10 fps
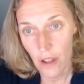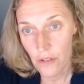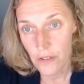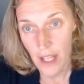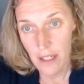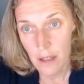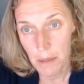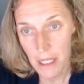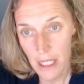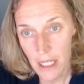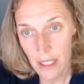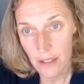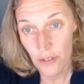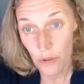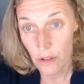tend to be
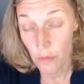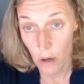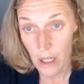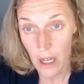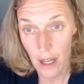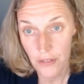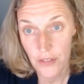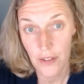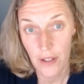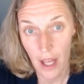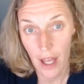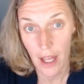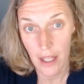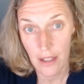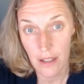sort of one-offs
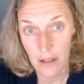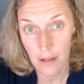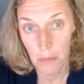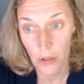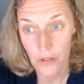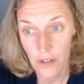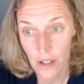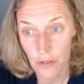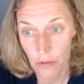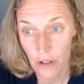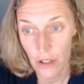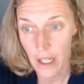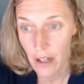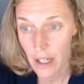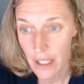in most of these rural
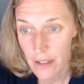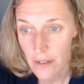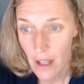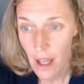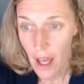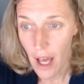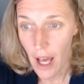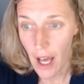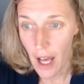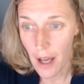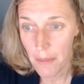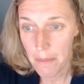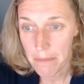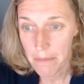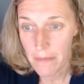areas.
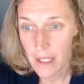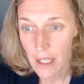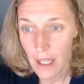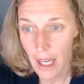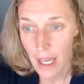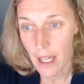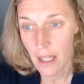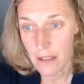So an